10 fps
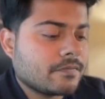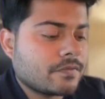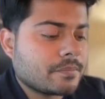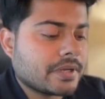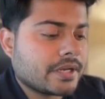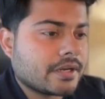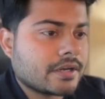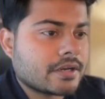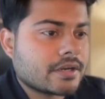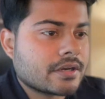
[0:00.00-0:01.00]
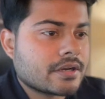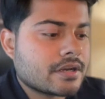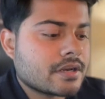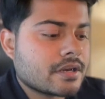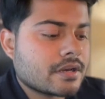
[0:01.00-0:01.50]
women
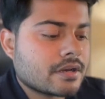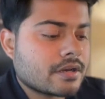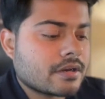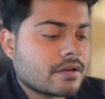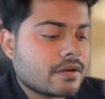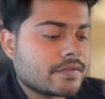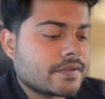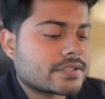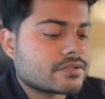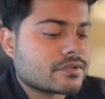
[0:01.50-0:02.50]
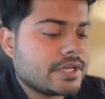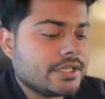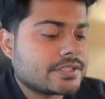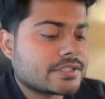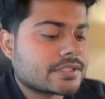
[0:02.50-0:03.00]
on the
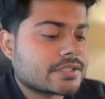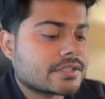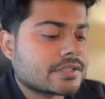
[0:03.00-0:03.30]
streets.